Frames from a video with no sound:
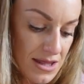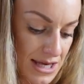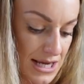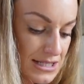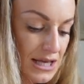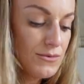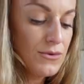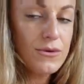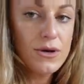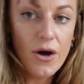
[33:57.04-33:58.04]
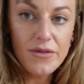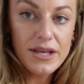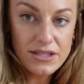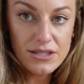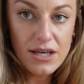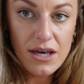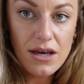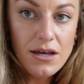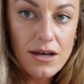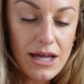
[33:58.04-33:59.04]
These I got this
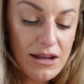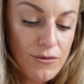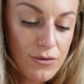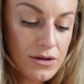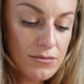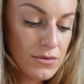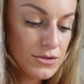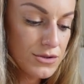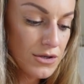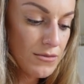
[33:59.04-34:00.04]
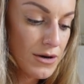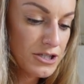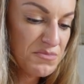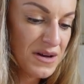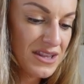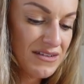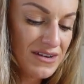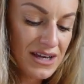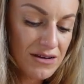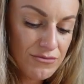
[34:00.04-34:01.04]
year and I've worn them so much but they've
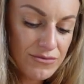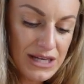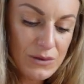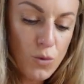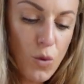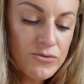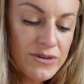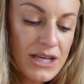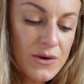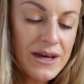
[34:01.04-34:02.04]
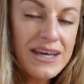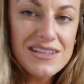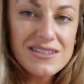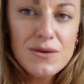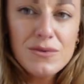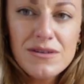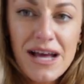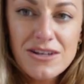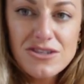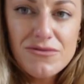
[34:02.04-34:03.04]
like really worn really quick so I wouldn't
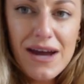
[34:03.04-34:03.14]
actually